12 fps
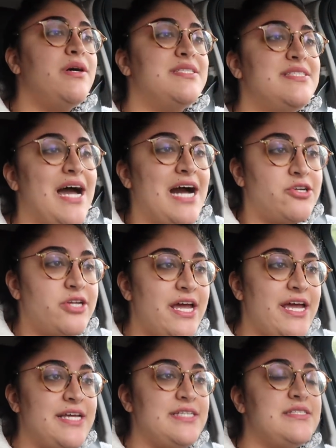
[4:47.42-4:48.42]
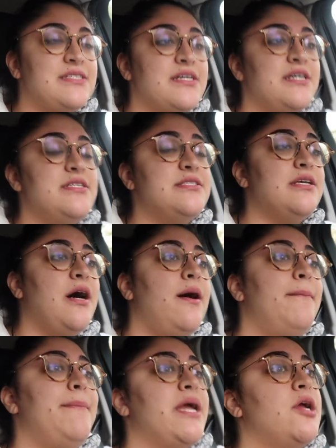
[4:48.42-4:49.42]
Saturdays because
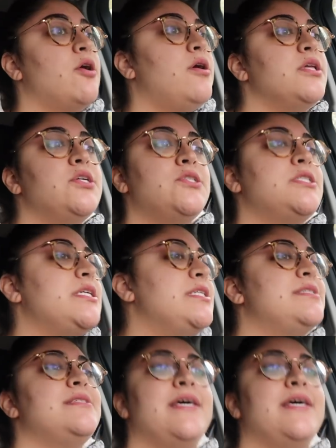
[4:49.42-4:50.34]
my girl usually is